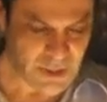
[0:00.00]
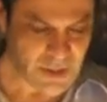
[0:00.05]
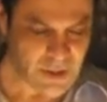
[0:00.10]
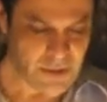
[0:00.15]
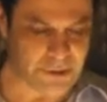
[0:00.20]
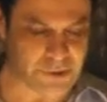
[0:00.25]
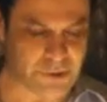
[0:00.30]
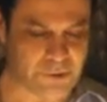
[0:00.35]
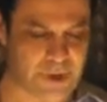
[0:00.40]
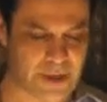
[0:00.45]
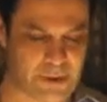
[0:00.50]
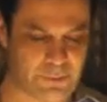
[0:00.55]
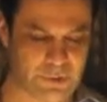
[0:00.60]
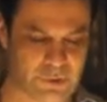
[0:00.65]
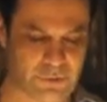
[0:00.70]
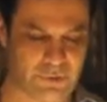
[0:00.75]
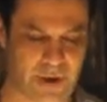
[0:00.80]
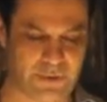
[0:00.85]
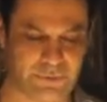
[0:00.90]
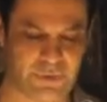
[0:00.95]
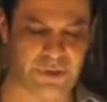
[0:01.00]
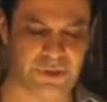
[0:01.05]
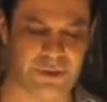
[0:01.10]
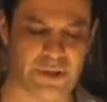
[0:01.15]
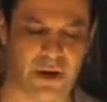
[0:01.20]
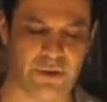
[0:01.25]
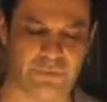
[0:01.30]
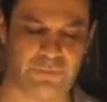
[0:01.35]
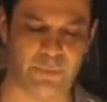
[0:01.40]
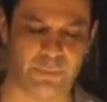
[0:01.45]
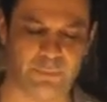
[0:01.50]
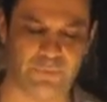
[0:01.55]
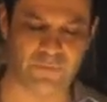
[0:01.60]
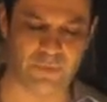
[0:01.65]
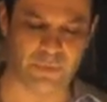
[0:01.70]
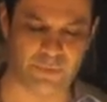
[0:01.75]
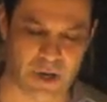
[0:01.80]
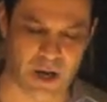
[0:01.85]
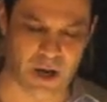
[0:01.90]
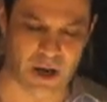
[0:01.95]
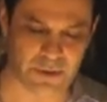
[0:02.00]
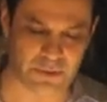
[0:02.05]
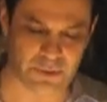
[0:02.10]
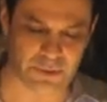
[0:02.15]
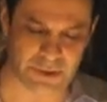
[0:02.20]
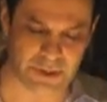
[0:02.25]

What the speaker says: The train was traveling south from Yonkers,